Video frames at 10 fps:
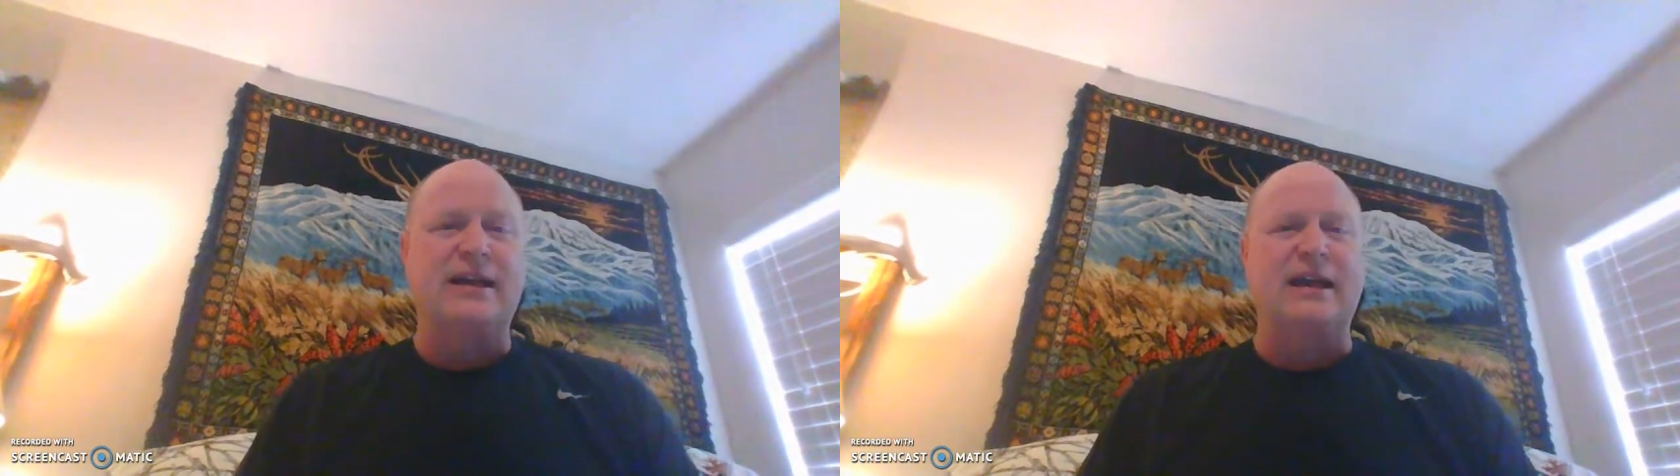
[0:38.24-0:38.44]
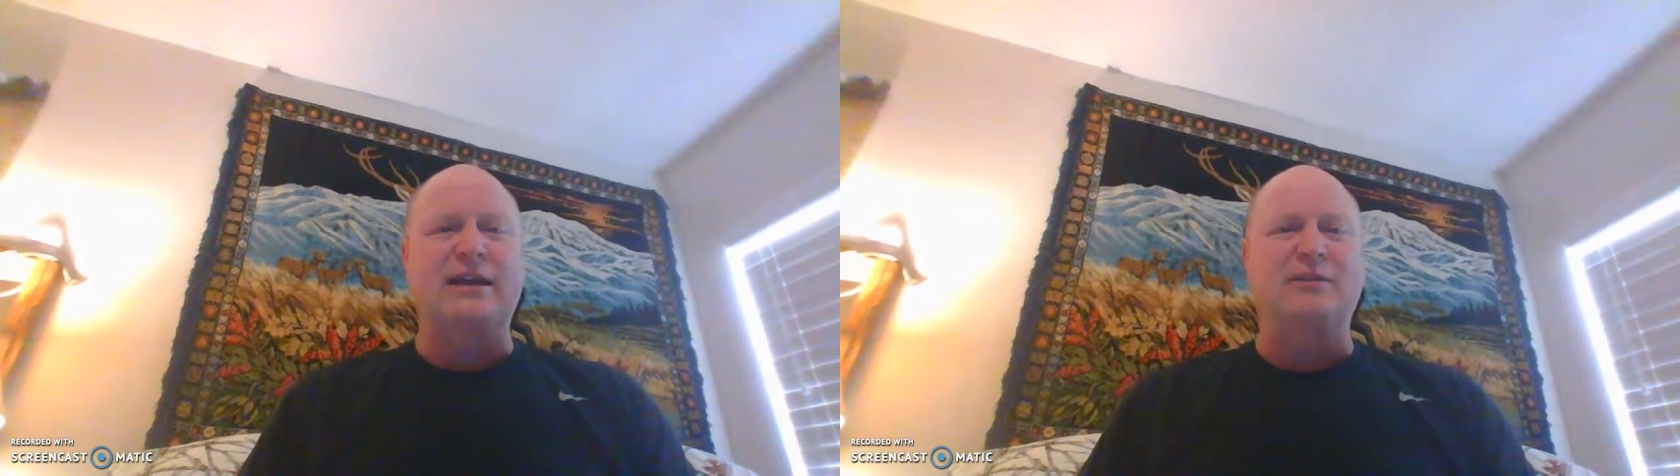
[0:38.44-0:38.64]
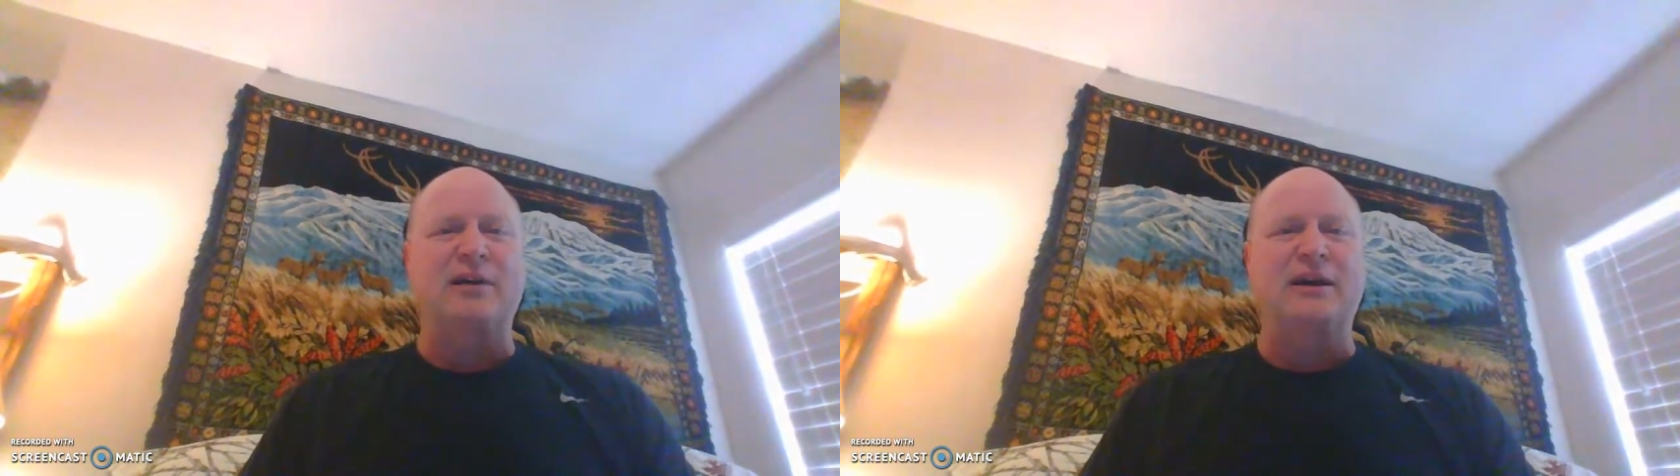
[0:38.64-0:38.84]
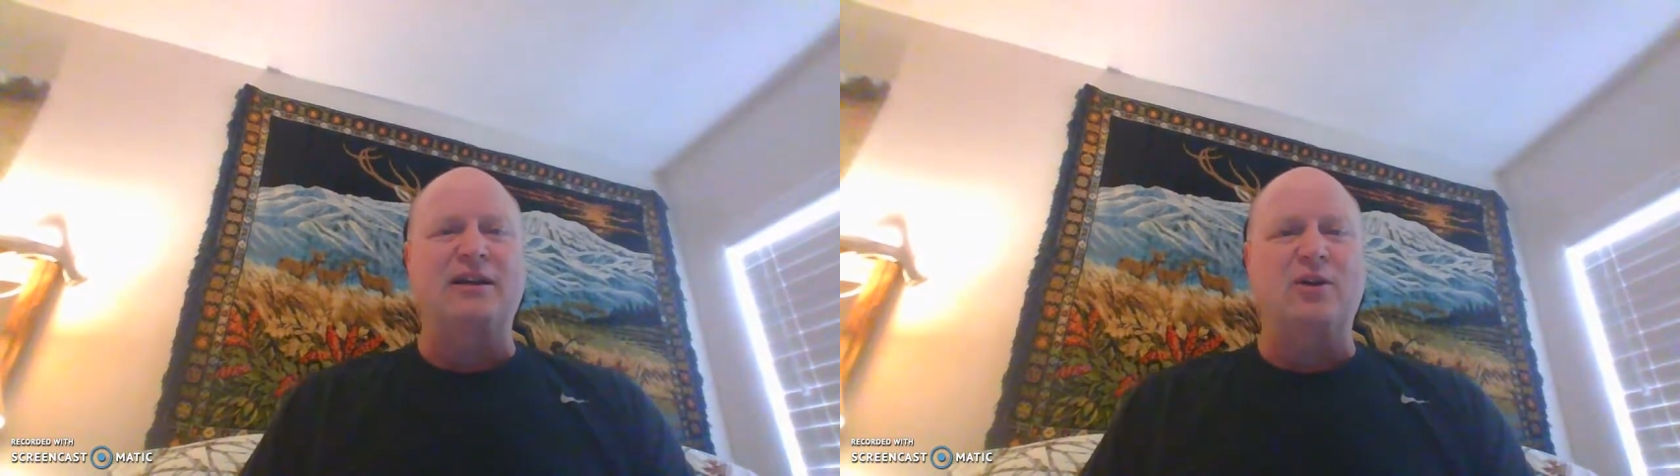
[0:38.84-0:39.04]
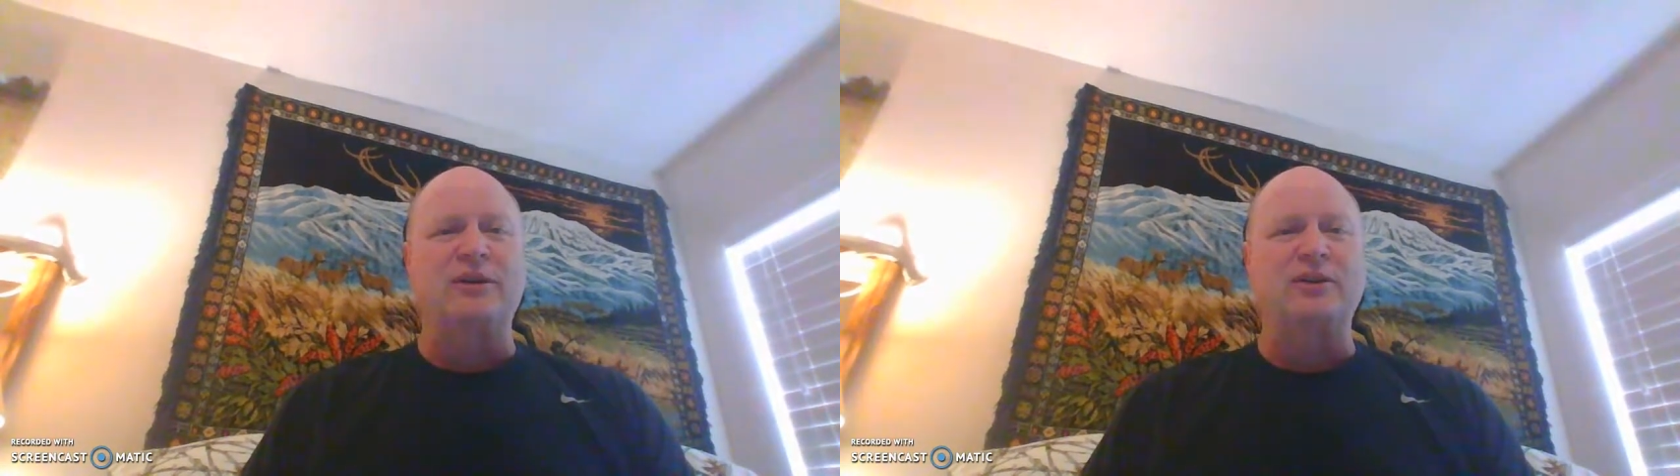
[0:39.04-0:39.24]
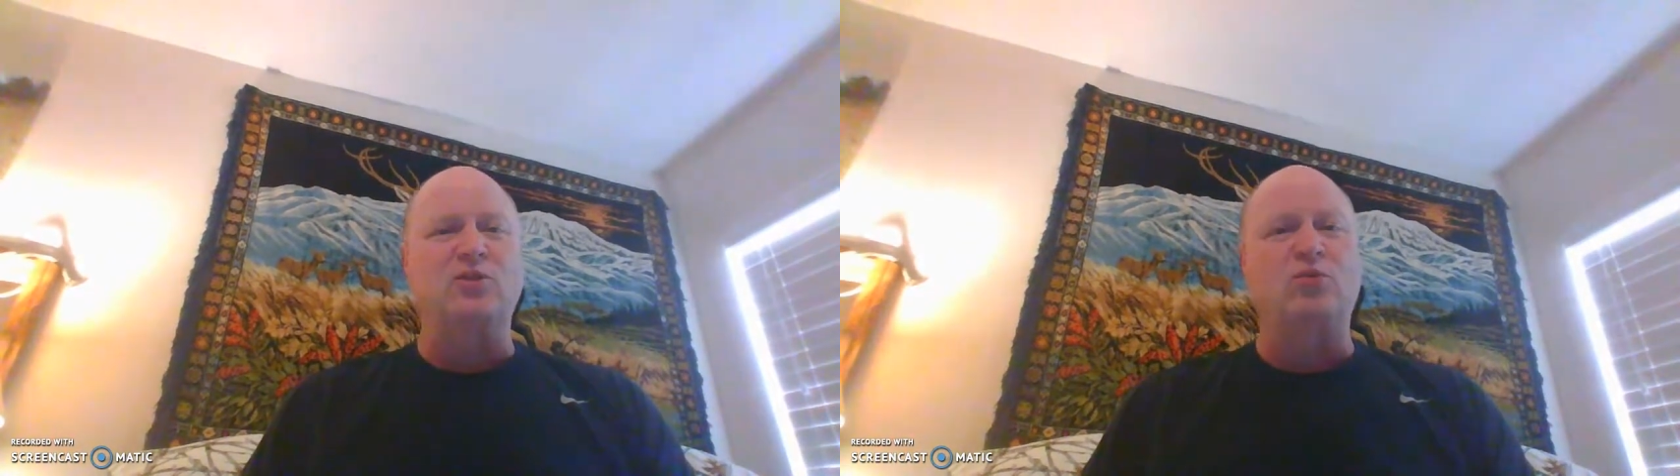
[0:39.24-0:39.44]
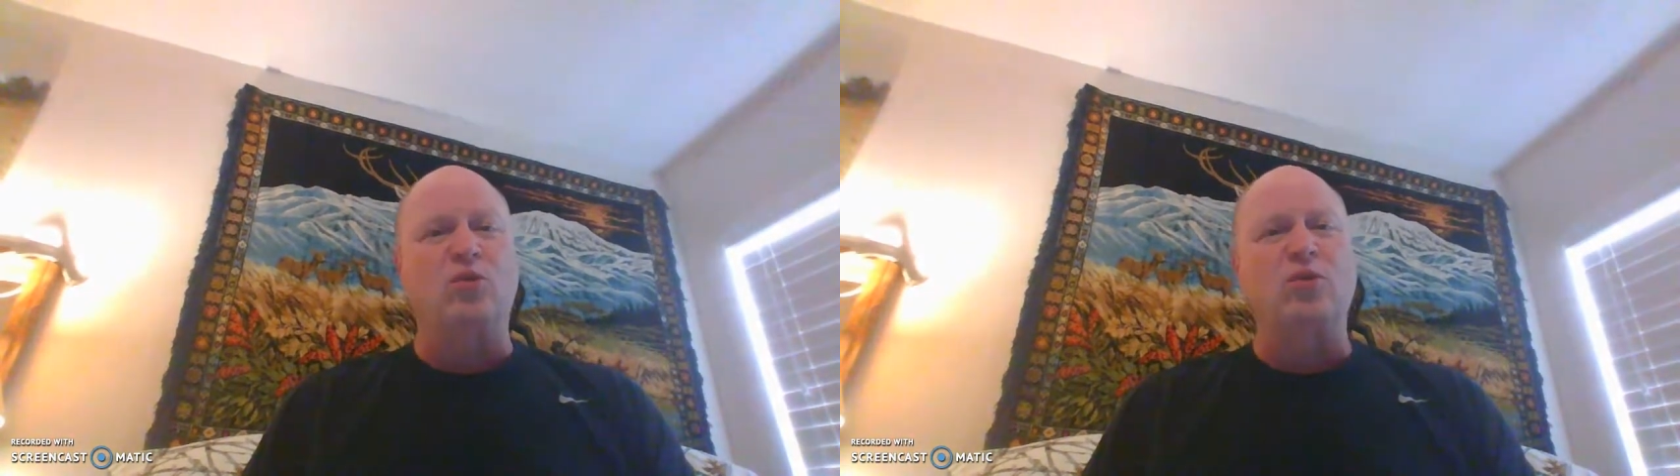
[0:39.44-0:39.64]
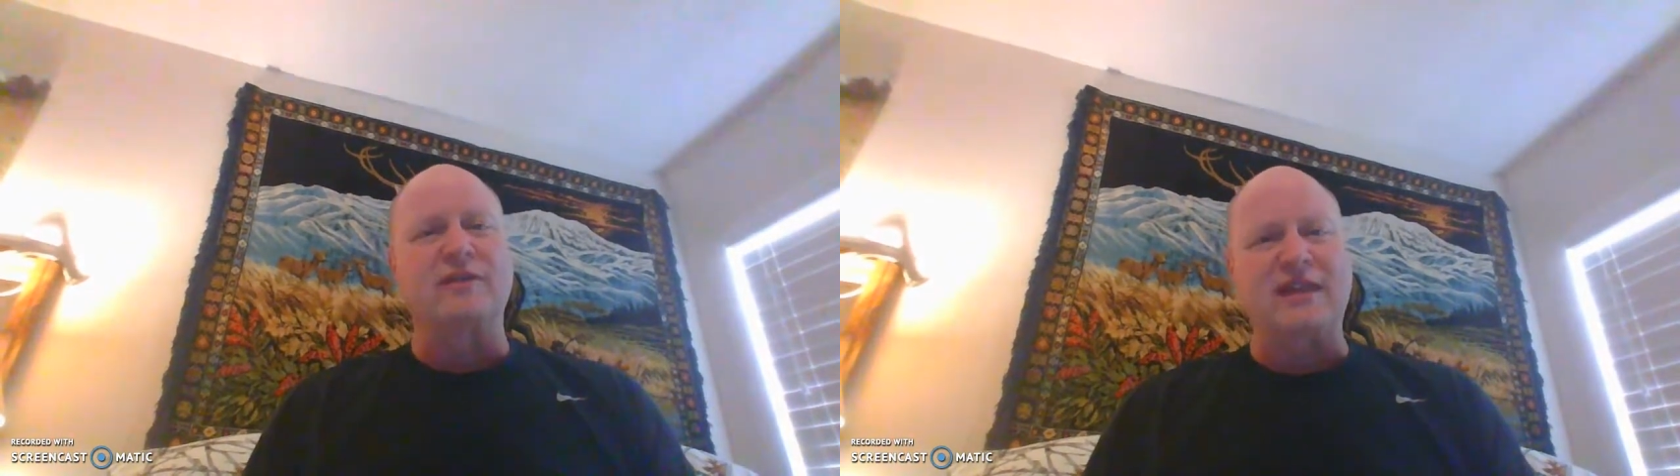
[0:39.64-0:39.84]
and by going
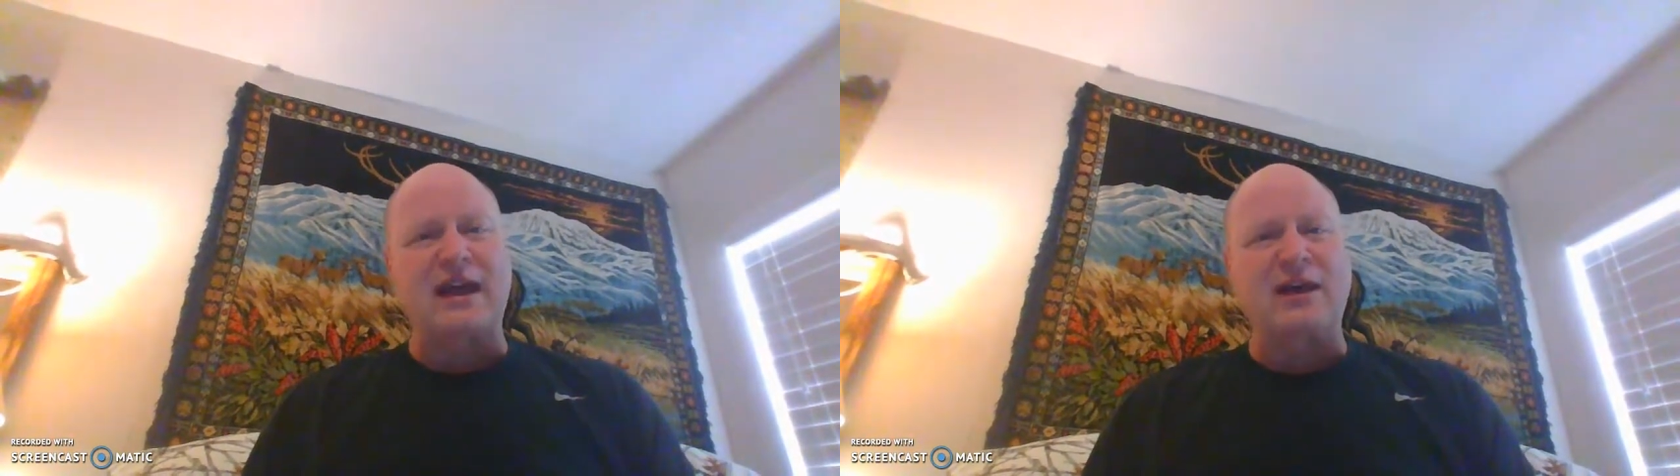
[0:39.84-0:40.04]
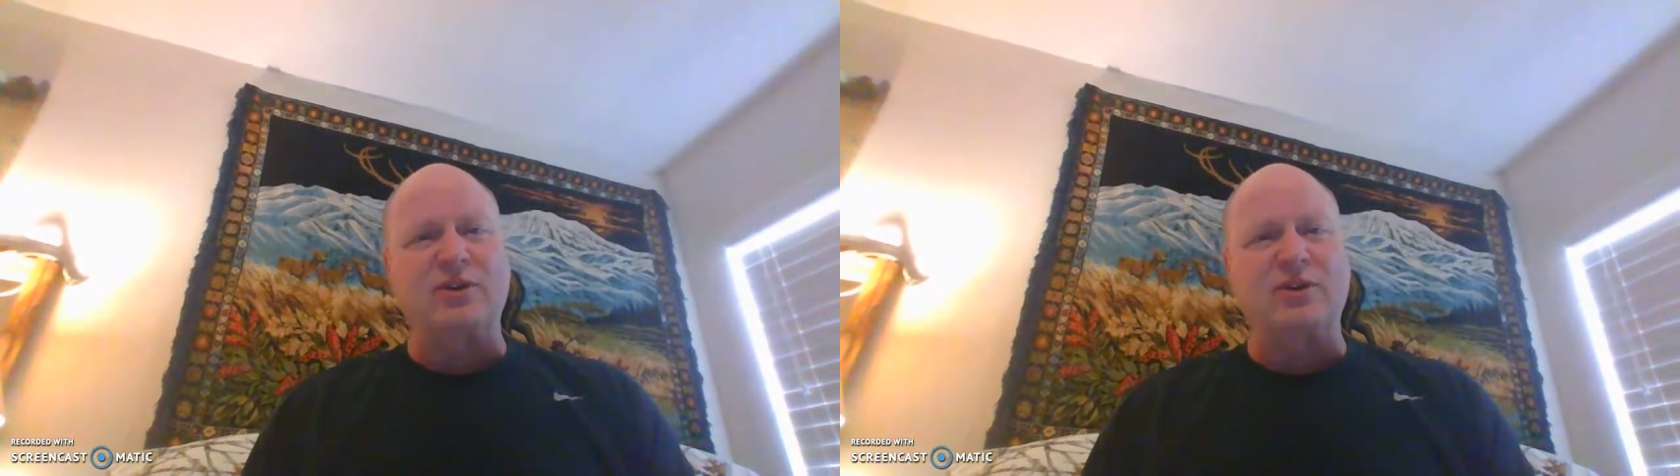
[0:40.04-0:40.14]
toward that,